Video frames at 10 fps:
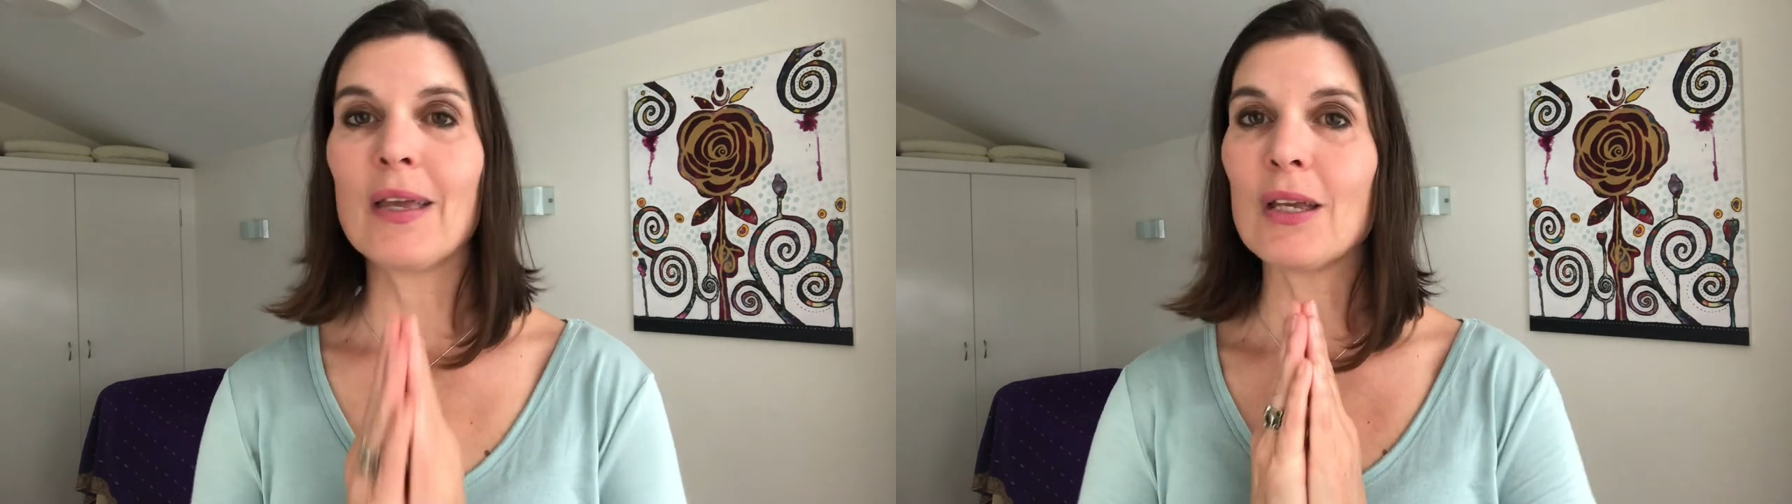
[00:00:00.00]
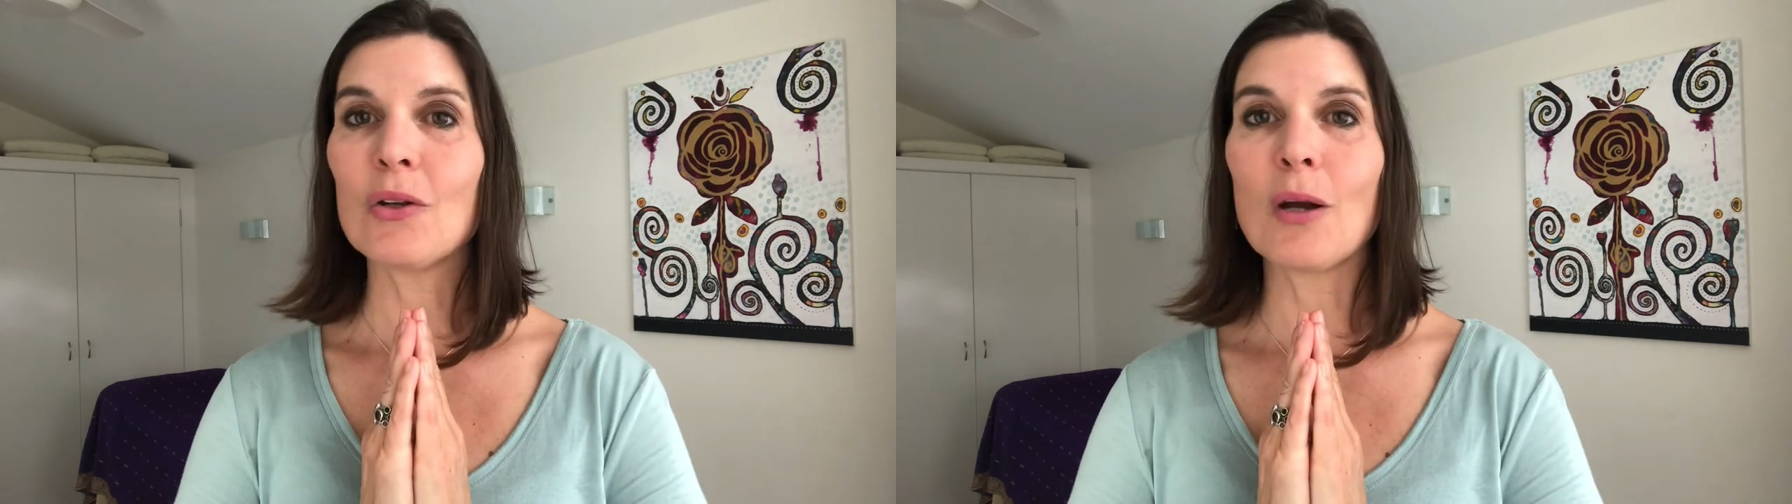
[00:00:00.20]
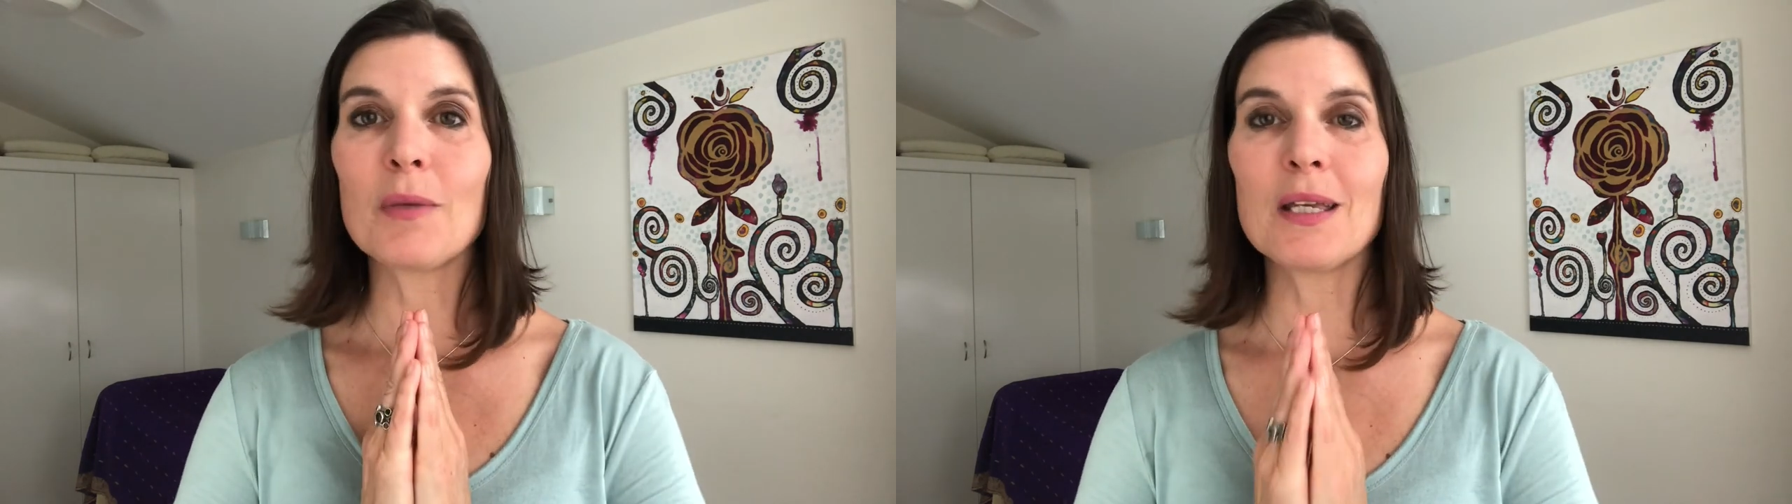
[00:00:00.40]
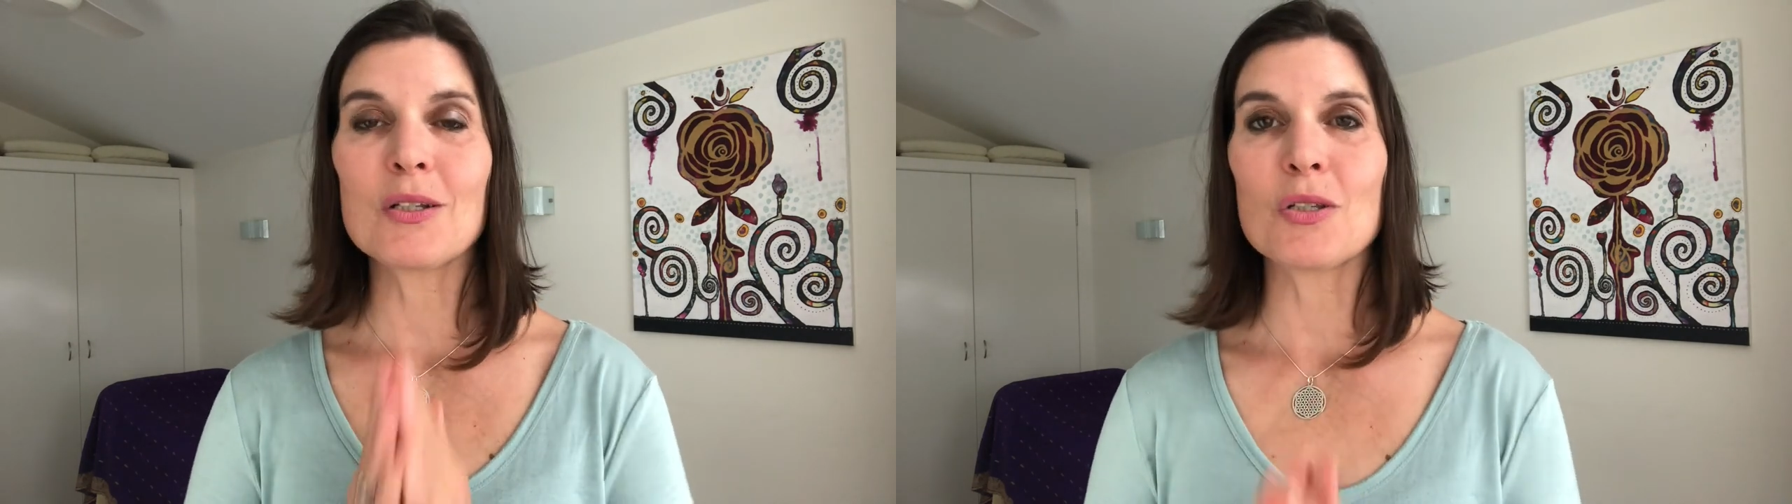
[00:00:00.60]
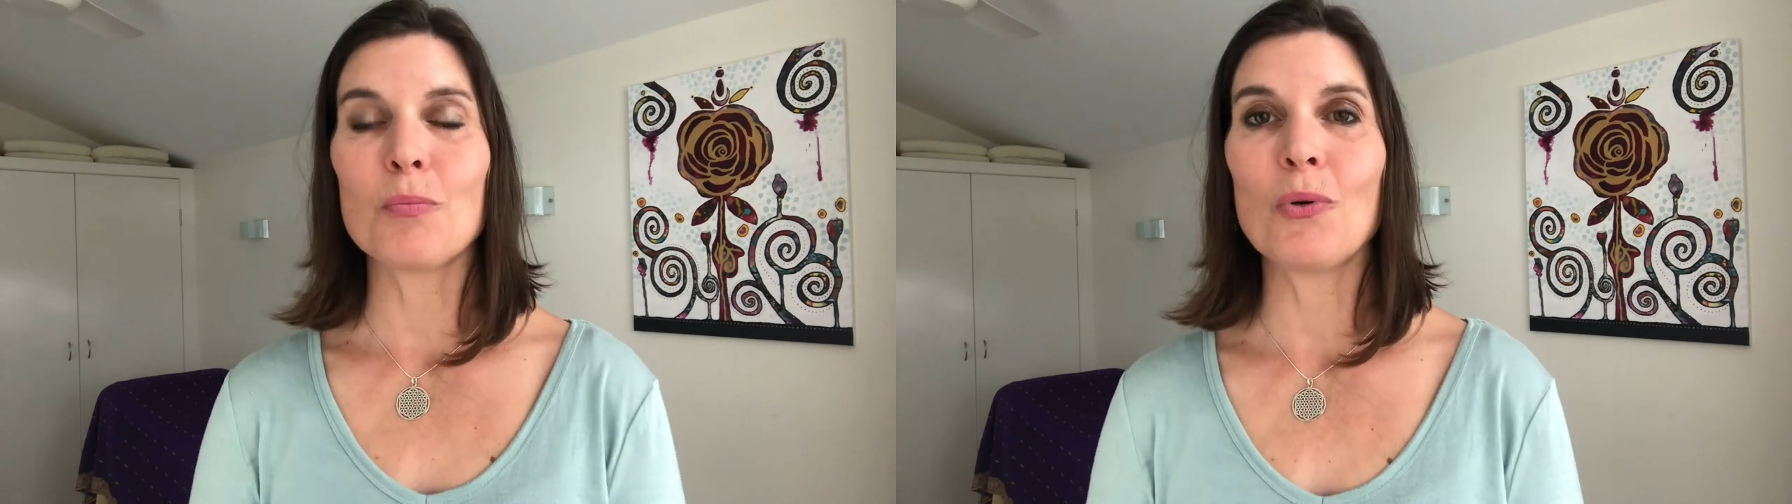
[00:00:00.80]
You know, I'm here to
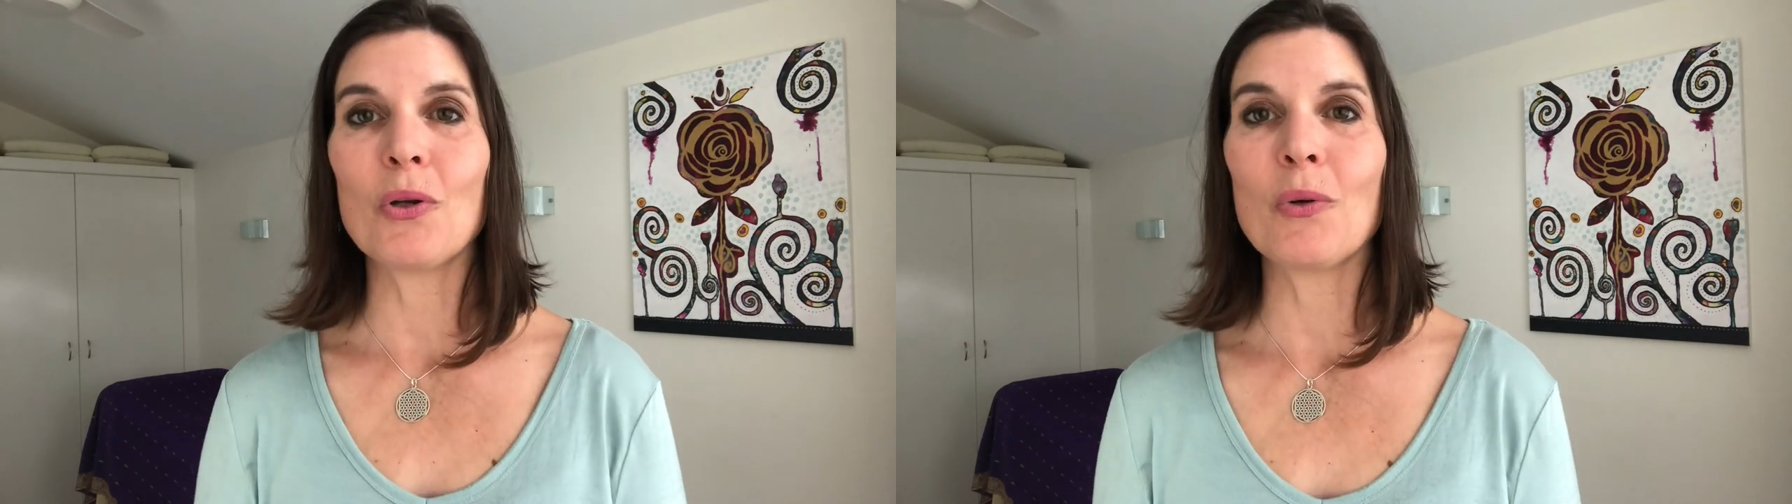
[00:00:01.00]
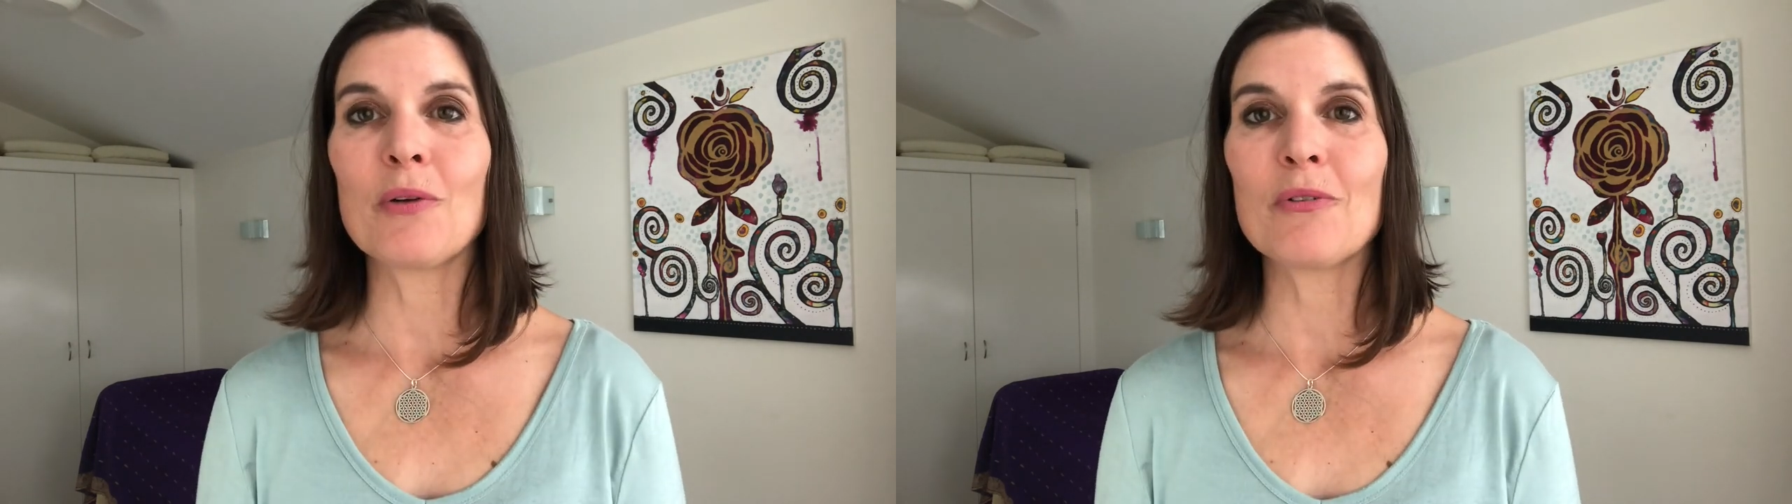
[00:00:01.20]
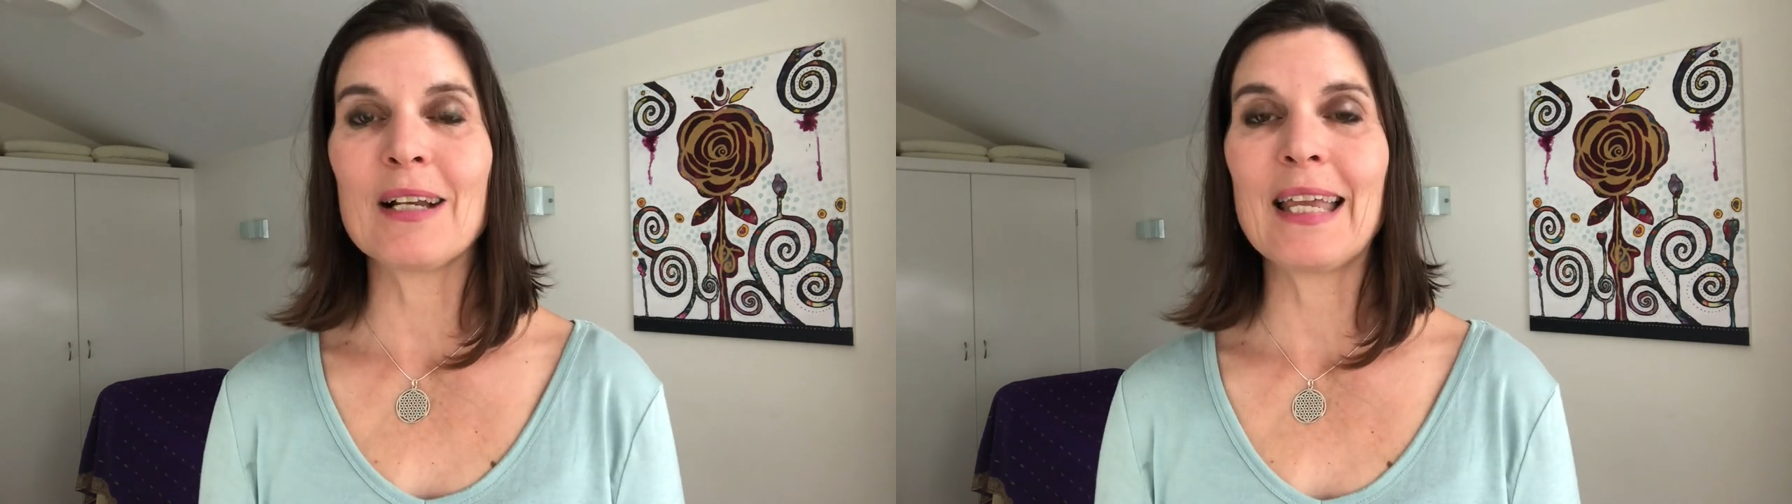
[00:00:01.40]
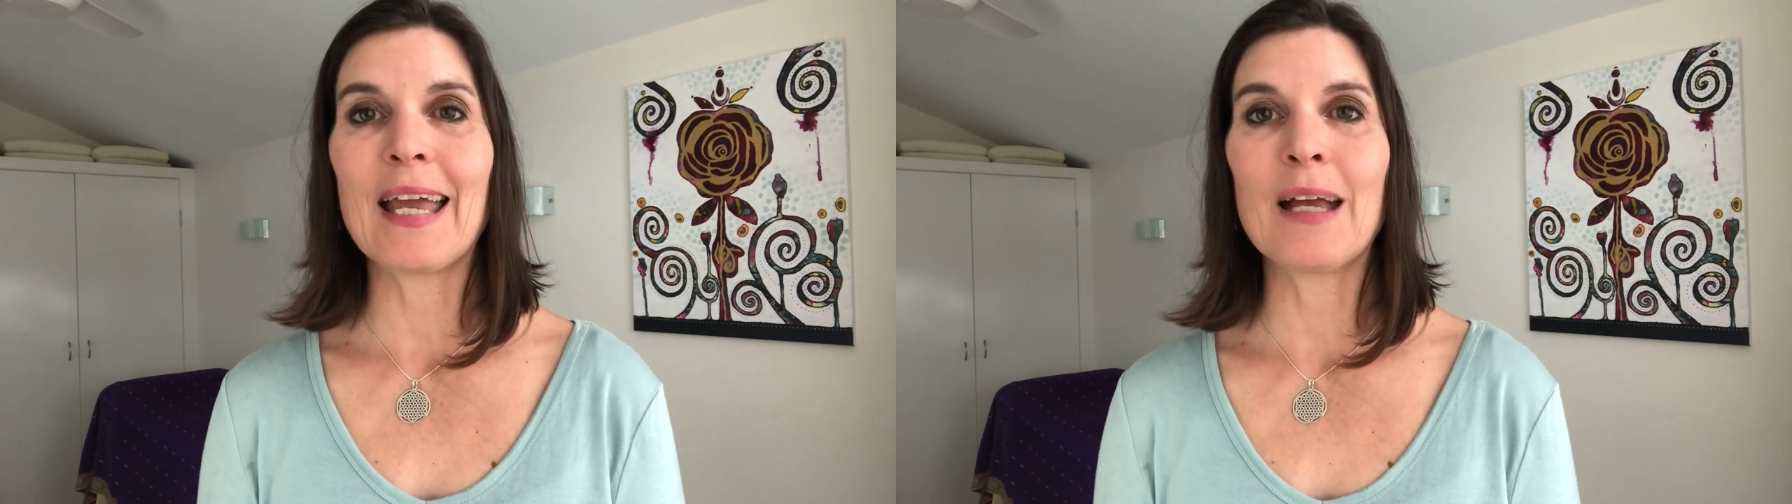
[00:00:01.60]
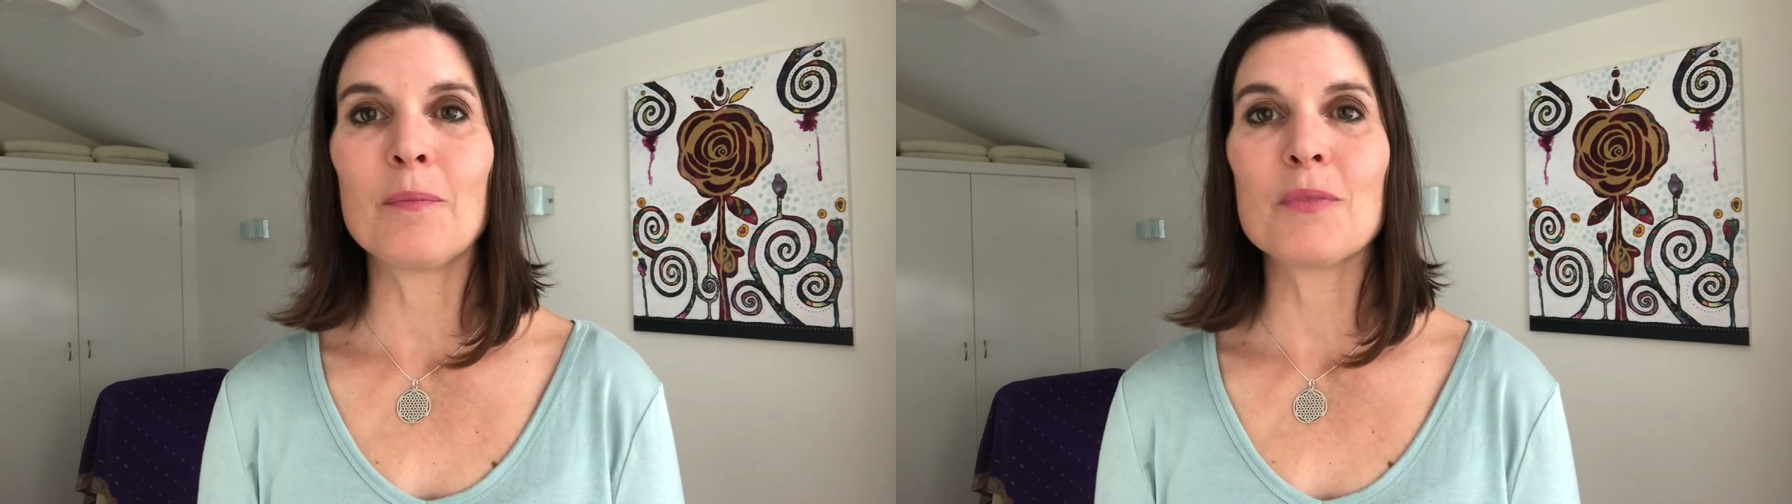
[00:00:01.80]
support you. I really
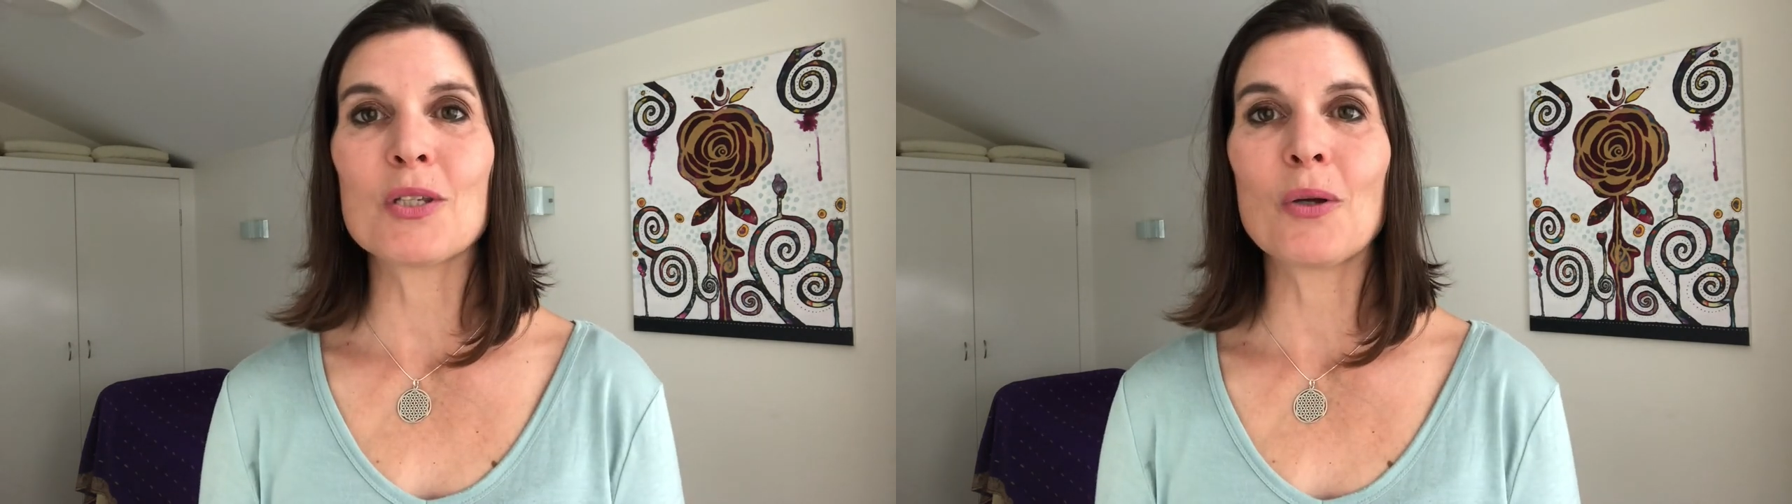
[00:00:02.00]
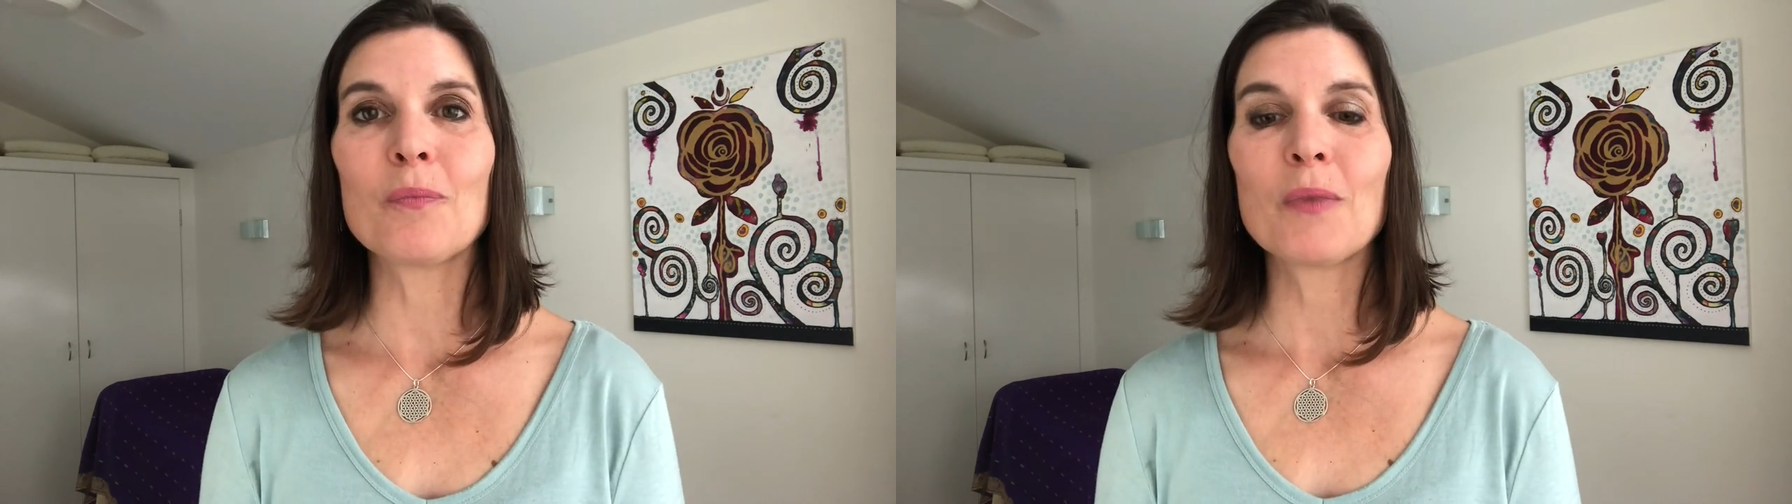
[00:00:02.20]
am. So